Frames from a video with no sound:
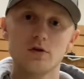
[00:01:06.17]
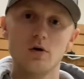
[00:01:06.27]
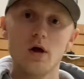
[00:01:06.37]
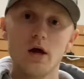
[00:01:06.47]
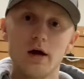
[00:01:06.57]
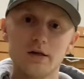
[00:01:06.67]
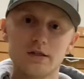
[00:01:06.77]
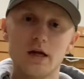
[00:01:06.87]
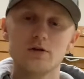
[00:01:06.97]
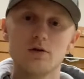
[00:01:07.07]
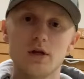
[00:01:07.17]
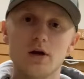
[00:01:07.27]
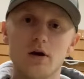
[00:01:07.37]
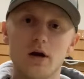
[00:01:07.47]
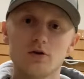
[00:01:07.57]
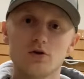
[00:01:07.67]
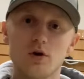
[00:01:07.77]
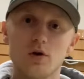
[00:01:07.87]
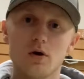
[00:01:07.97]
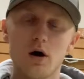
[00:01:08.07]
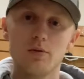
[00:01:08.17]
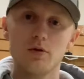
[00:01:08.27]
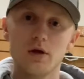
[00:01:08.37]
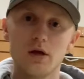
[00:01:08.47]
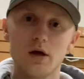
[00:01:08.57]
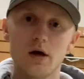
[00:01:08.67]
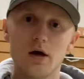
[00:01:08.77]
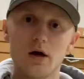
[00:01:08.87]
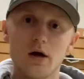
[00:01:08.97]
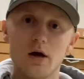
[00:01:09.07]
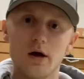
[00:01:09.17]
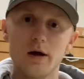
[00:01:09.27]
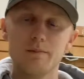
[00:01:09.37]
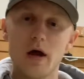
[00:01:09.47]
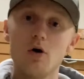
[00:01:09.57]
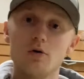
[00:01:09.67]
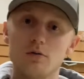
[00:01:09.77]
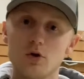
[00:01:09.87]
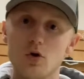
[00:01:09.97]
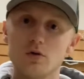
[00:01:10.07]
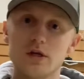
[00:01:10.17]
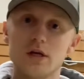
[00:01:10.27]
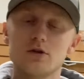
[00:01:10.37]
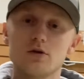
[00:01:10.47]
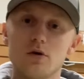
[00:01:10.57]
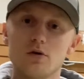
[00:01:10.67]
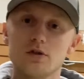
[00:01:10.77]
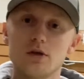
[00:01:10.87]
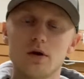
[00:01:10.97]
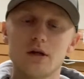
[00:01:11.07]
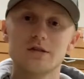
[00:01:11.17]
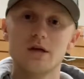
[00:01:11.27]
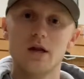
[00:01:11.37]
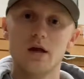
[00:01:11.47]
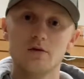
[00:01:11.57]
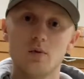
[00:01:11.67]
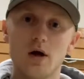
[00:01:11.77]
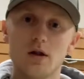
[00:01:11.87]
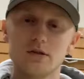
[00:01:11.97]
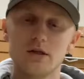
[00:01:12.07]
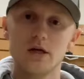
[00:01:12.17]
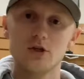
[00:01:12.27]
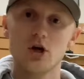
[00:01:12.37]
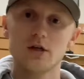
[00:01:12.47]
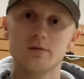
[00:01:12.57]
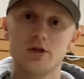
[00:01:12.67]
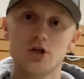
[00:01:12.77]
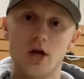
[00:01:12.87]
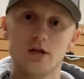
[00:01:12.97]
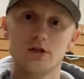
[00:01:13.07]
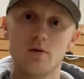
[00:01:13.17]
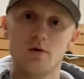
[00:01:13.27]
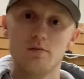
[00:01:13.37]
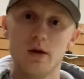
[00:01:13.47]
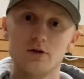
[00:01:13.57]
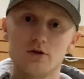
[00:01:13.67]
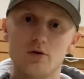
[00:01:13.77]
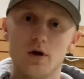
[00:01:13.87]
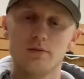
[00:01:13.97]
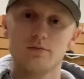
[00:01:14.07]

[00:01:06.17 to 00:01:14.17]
So stay tuned here and I'll show you a couple of the how it goes into those units, as well as the adjustment change that we've made to it.